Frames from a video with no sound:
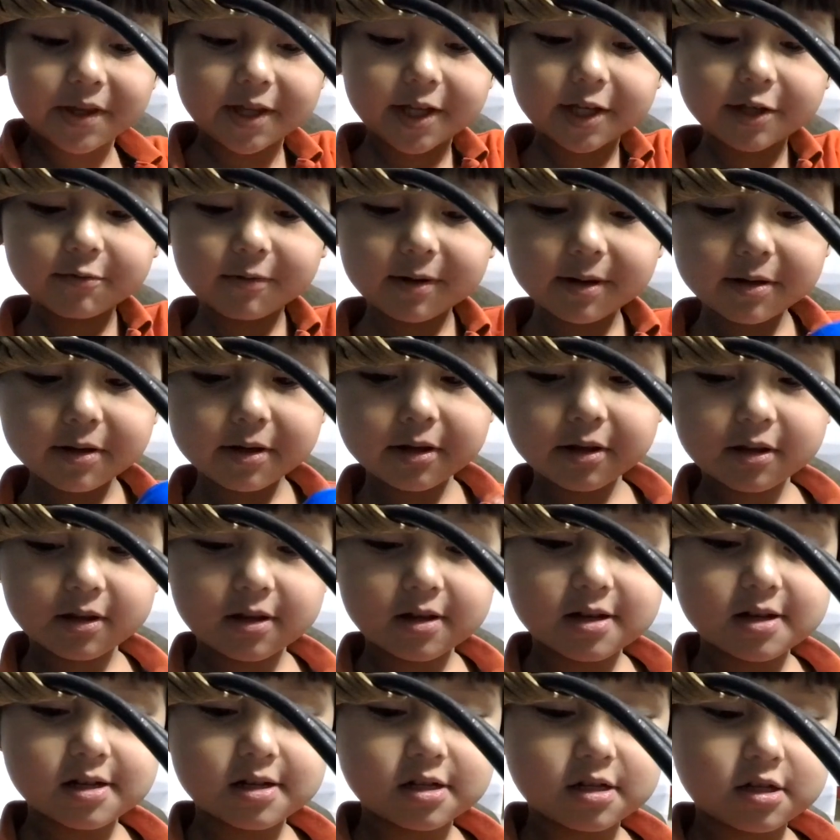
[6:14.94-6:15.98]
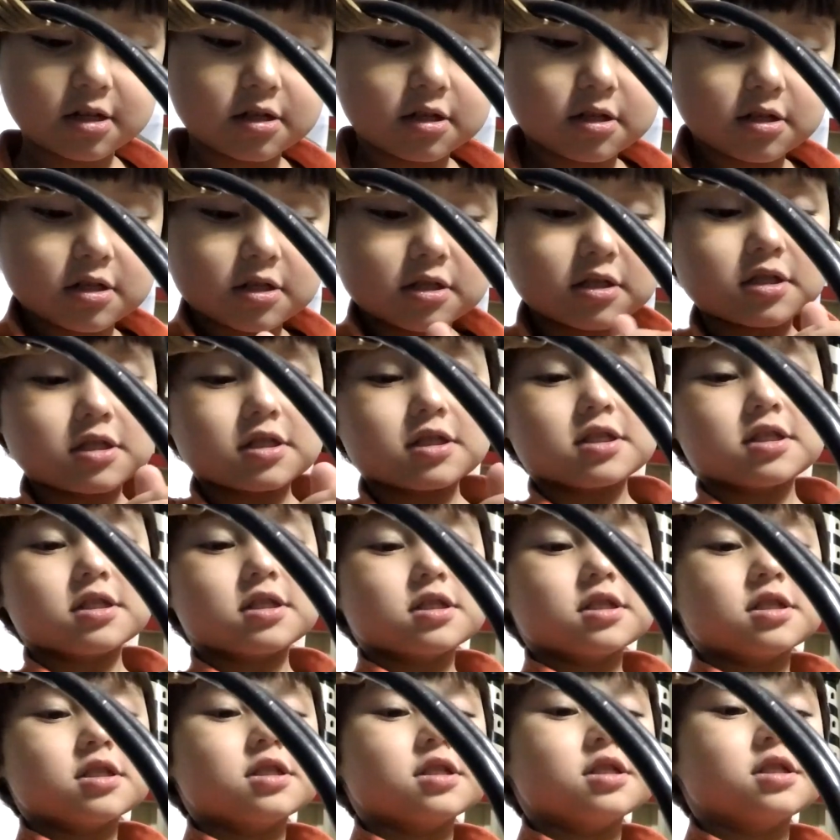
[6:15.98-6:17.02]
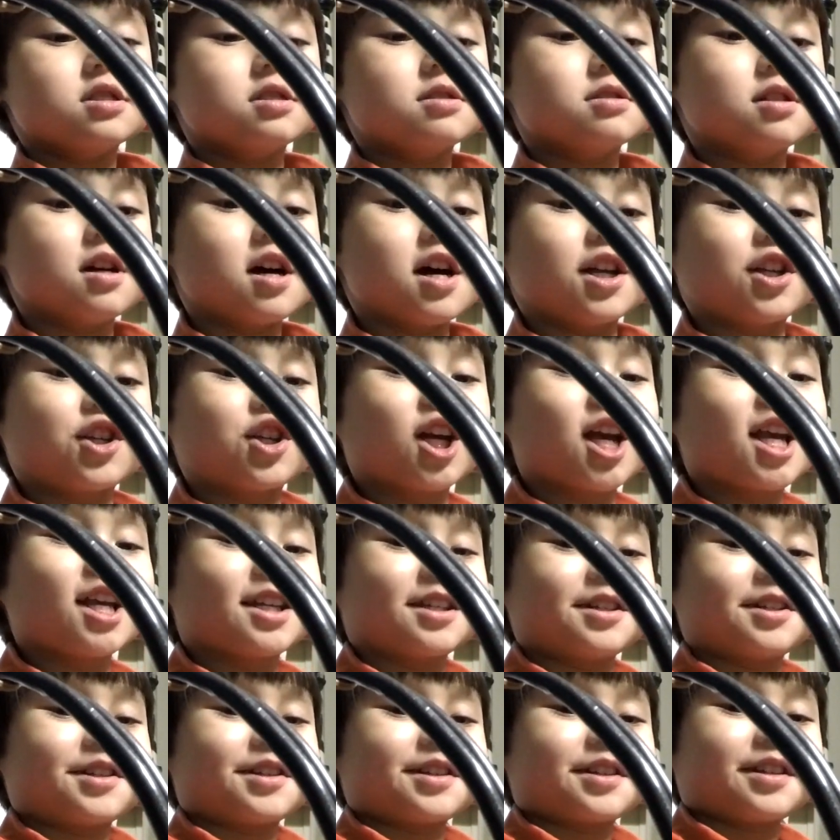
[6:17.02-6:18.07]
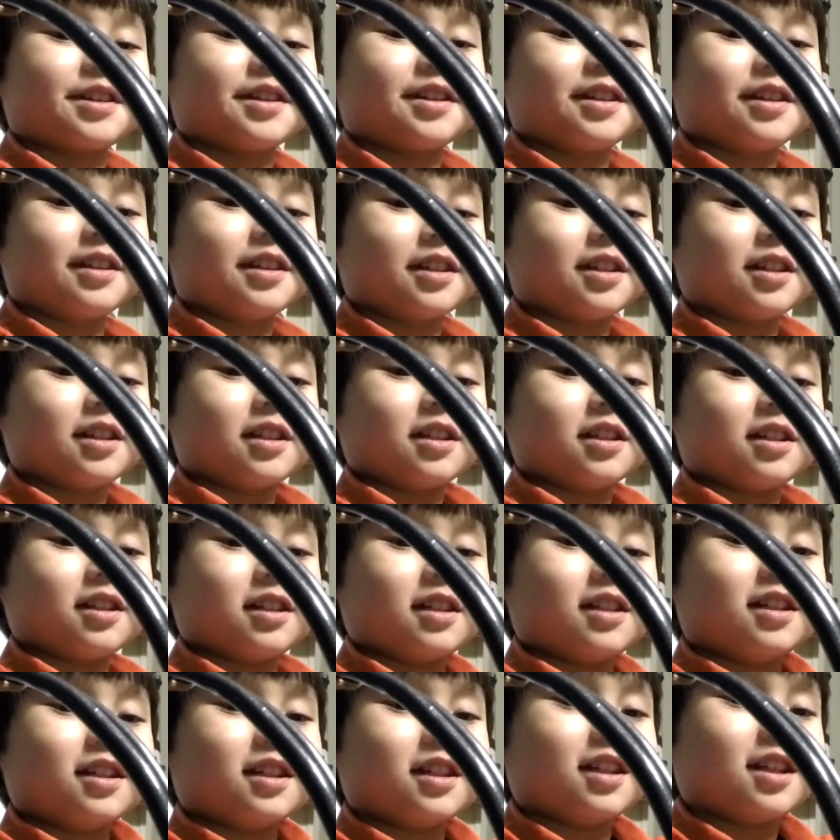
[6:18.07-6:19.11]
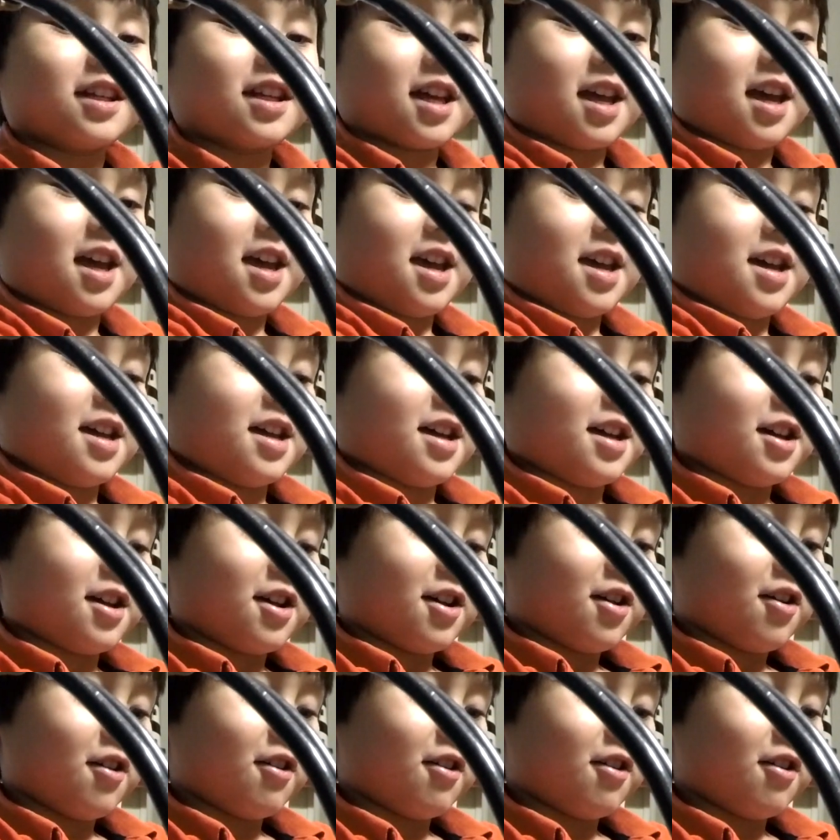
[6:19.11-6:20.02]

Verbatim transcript: This one? Yeah, that's a good one. Chase. It's Chase.